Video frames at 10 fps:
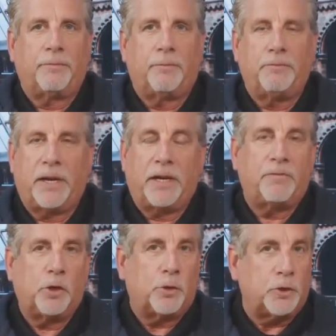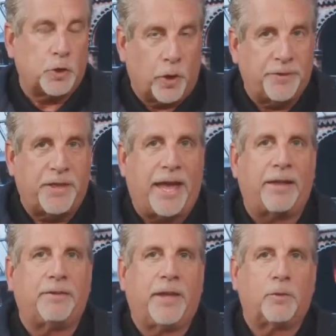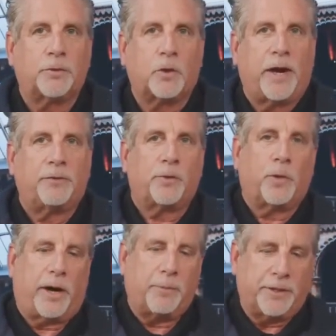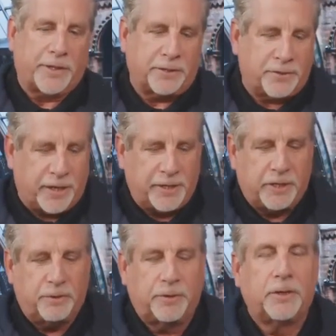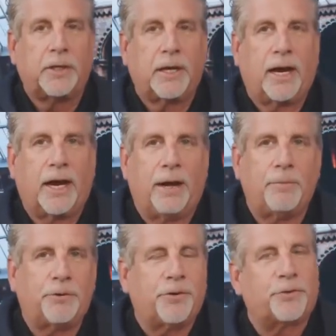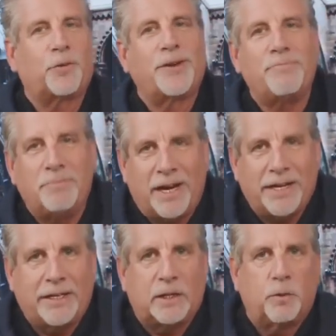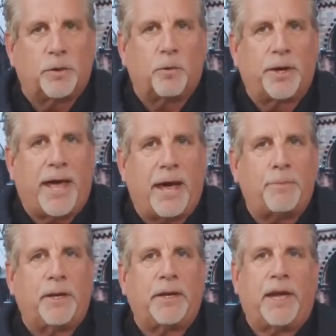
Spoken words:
many of you enjoyed that, and that was great, so we were able to continue. It's just a reminder with what happened.